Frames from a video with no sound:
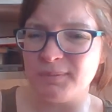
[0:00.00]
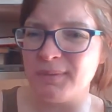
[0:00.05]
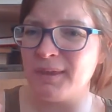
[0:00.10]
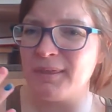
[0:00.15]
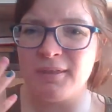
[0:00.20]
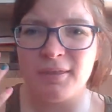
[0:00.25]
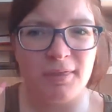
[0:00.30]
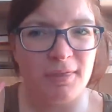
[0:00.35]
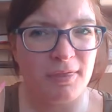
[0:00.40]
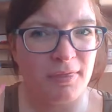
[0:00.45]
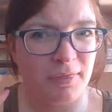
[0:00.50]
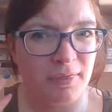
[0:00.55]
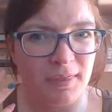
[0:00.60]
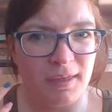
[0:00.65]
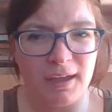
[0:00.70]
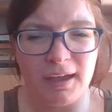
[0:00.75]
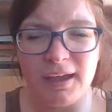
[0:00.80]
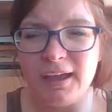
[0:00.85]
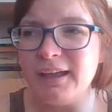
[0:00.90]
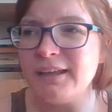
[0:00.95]
I mean,
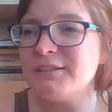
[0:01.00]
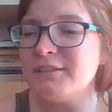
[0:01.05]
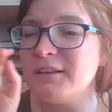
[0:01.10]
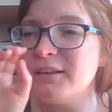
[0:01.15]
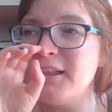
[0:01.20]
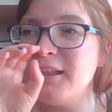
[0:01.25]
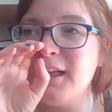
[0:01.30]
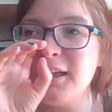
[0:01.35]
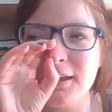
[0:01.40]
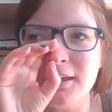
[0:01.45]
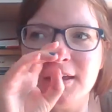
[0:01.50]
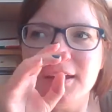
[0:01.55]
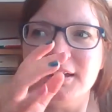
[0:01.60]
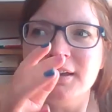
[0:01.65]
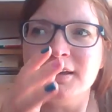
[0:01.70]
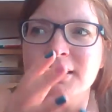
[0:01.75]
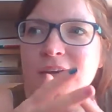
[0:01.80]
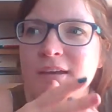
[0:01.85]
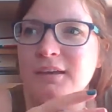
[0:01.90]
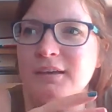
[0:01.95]
as like,
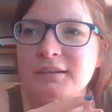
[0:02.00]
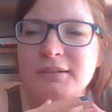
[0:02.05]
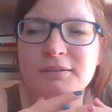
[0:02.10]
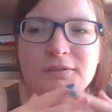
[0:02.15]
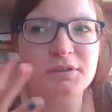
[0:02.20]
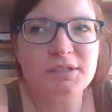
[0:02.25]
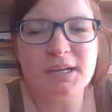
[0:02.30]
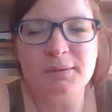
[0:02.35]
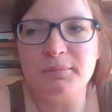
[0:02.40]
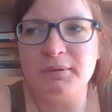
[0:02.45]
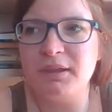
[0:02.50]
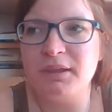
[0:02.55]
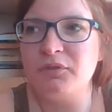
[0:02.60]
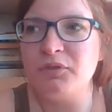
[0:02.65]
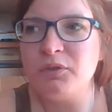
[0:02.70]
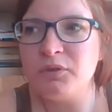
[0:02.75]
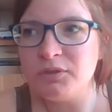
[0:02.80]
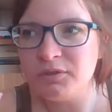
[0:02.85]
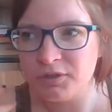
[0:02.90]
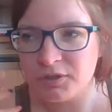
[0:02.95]
for example,
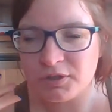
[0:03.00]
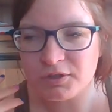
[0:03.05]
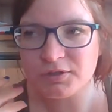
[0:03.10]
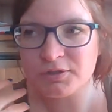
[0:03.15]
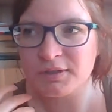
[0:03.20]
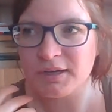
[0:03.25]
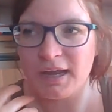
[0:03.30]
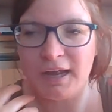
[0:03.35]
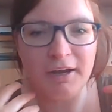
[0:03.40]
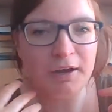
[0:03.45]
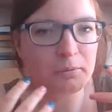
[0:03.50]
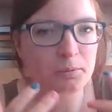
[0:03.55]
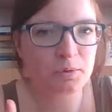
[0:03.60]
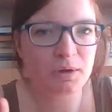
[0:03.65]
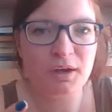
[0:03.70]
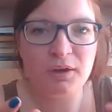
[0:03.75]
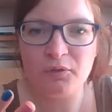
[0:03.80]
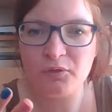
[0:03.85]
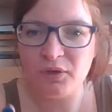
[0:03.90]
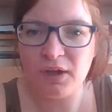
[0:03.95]
if you just end up
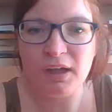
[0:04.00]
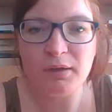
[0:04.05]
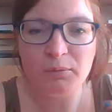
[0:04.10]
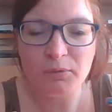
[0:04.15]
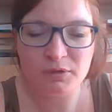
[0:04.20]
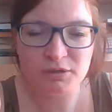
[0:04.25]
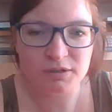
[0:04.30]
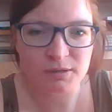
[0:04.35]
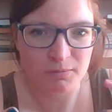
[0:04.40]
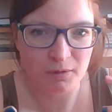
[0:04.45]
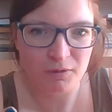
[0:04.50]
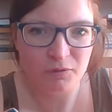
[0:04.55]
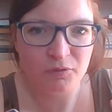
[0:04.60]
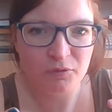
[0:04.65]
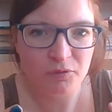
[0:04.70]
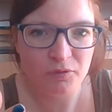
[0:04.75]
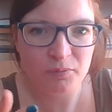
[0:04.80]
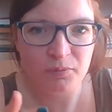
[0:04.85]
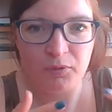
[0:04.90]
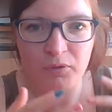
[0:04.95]
reading 5 books a
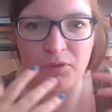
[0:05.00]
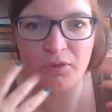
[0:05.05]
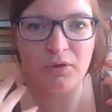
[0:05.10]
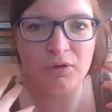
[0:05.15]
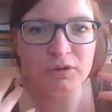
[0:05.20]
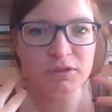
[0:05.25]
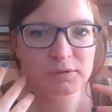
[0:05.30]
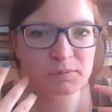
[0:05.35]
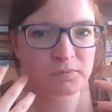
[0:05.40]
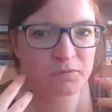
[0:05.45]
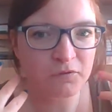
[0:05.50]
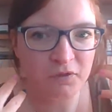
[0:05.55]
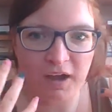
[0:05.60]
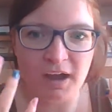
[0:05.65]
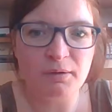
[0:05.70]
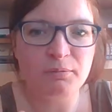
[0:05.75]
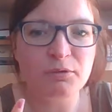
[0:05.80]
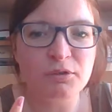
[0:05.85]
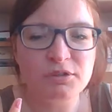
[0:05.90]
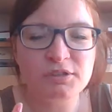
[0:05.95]
month, but those
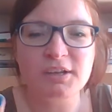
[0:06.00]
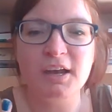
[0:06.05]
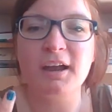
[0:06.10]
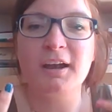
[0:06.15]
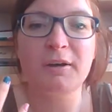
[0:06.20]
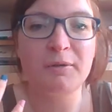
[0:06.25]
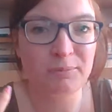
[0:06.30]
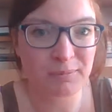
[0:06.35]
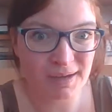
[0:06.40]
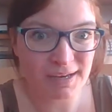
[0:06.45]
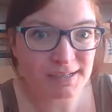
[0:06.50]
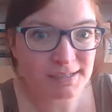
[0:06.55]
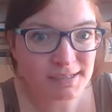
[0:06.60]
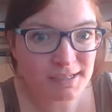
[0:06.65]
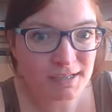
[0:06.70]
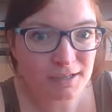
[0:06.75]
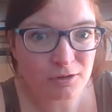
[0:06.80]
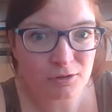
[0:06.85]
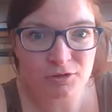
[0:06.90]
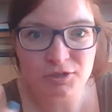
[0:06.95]
5 books are
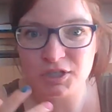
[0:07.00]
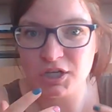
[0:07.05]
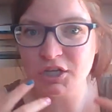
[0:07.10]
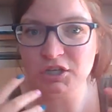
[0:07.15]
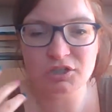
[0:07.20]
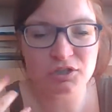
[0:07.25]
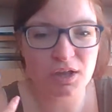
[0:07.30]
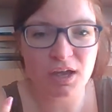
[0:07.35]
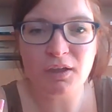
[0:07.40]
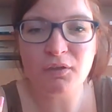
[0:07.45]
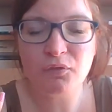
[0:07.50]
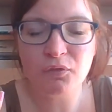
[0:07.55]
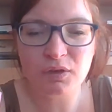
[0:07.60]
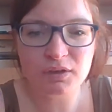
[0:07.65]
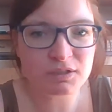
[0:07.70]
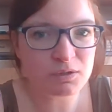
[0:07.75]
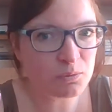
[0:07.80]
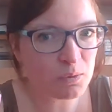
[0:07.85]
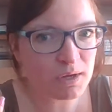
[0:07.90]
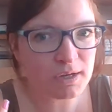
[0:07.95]
amazing or change your life
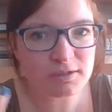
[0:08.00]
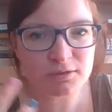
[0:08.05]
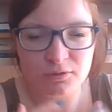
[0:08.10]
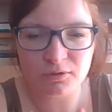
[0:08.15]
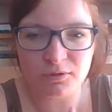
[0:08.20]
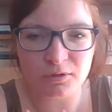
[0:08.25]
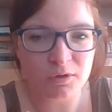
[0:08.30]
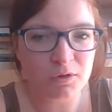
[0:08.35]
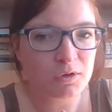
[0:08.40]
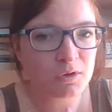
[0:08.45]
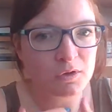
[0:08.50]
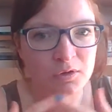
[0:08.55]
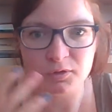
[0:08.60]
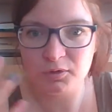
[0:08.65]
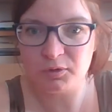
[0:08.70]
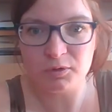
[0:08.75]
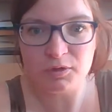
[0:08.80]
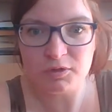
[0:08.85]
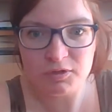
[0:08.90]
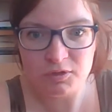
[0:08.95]
in some ways, or
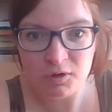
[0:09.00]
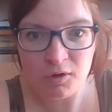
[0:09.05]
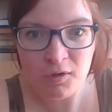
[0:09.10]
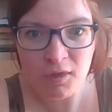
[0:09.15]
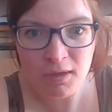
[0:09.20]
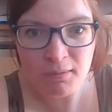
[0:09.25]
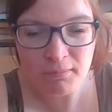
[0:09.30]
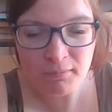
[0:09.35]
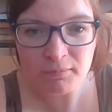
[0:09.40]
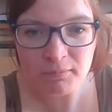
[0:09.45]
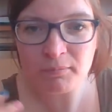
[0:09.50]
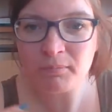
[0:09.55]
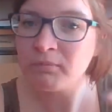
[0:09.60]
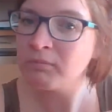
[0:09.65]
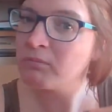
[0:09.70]
you enjoy them,